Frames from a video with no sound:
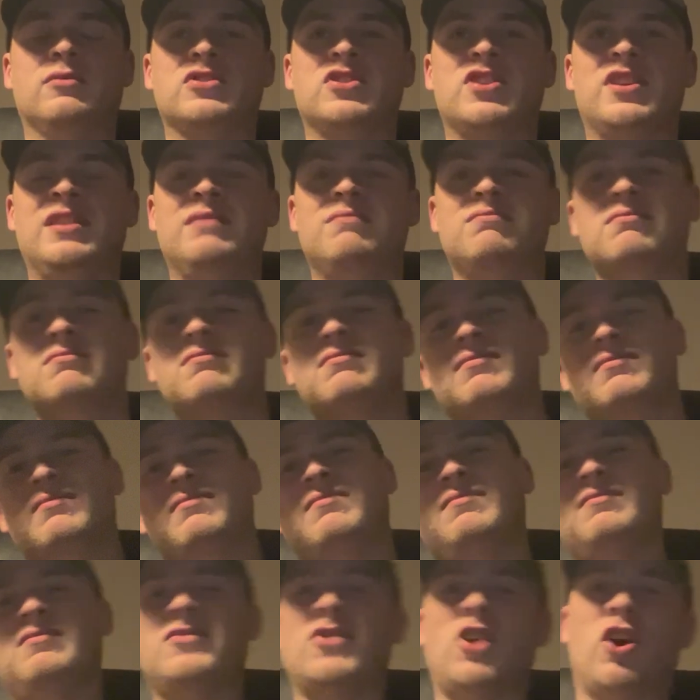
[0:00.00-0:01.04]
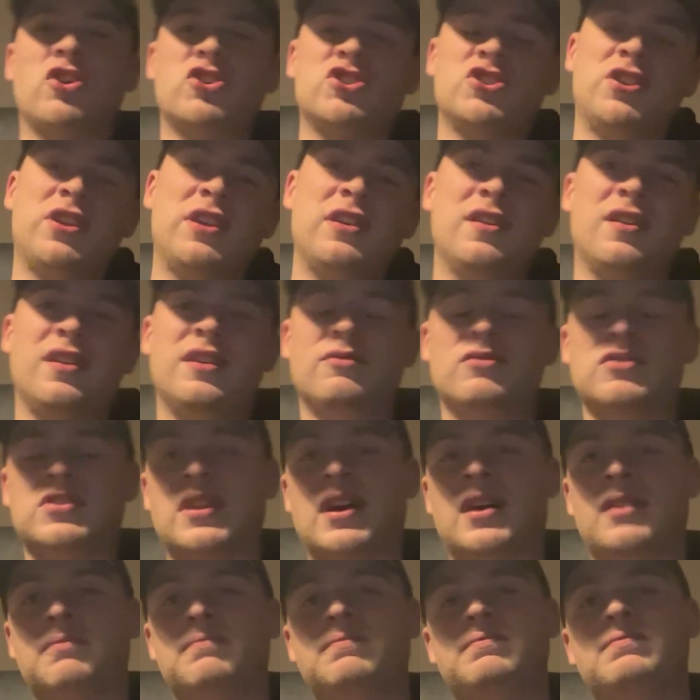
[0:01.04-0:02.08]
Was it in Austria? It was
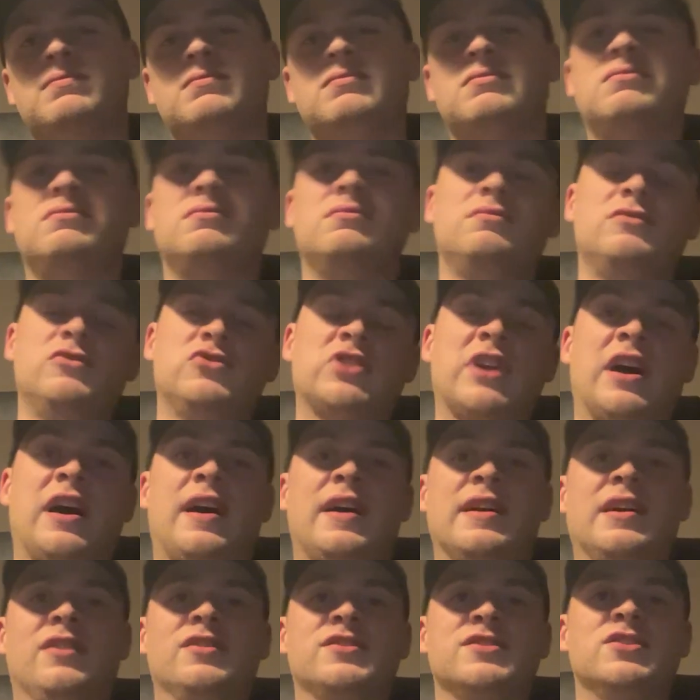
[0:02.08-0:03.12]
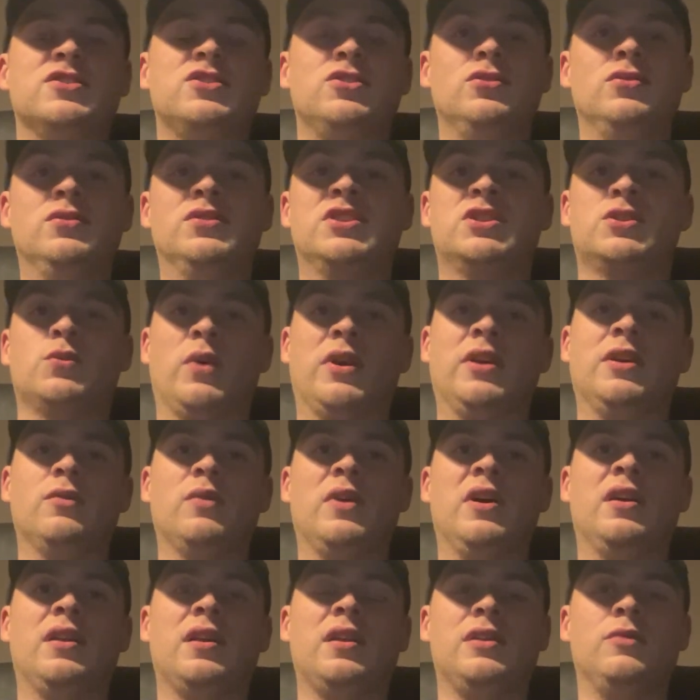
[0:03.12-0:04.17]
the high altitude swing
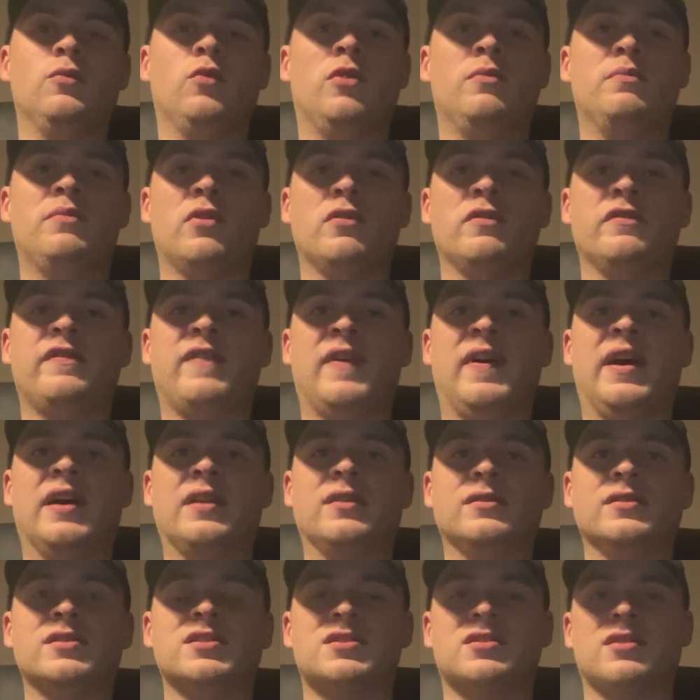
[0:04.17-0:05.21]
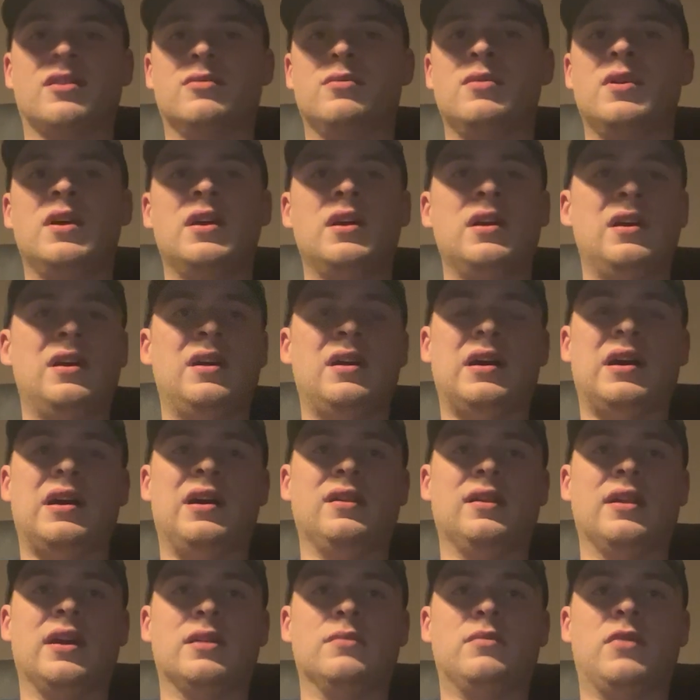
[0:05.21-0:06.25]
where he won both finals, so
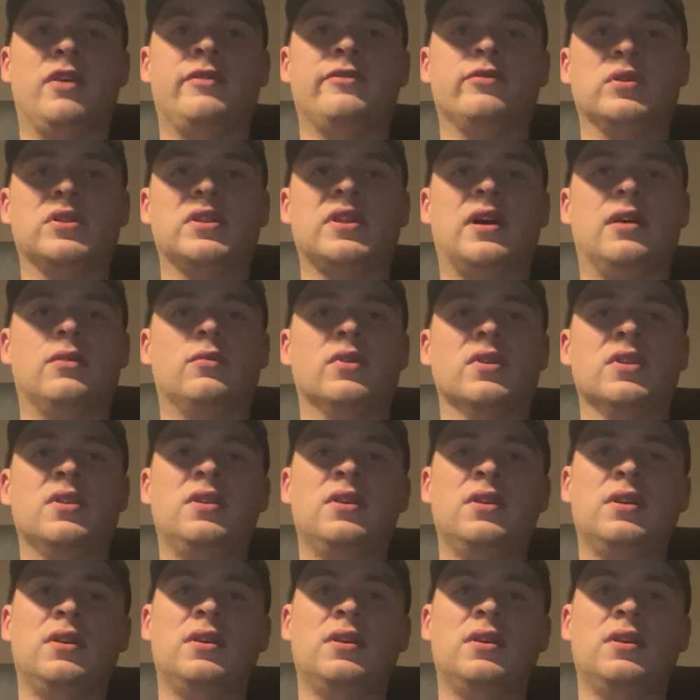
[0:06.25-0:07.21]
I'll let him off with that one.